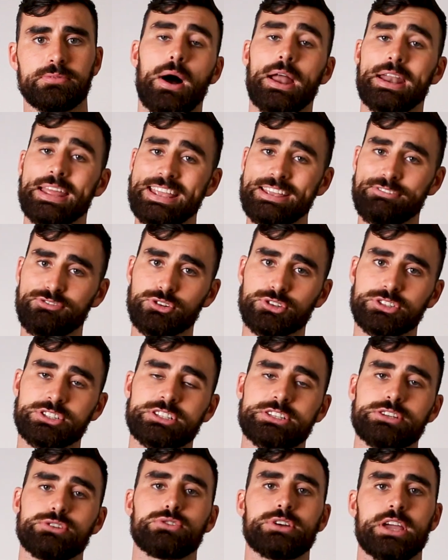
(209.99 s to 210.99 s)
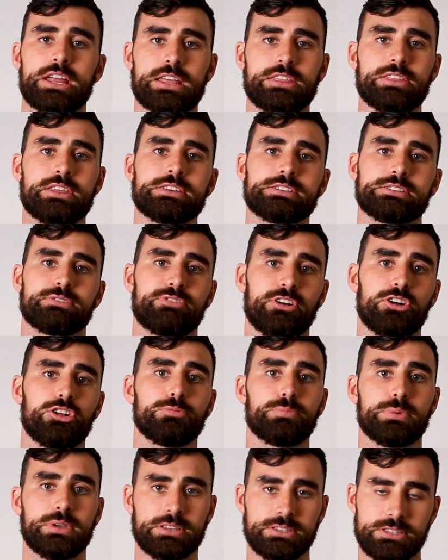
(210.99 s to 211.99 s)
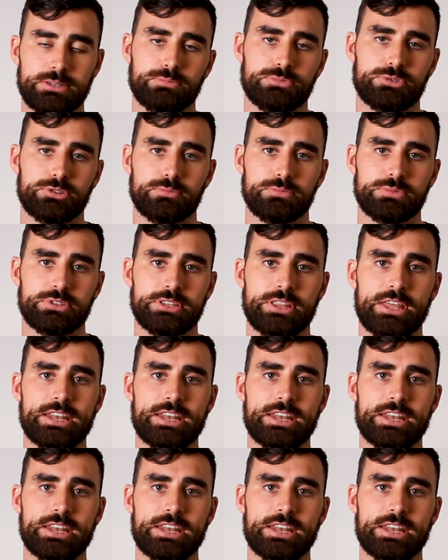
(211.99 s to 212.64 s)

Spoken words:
But if you're still getting these developing symptoms,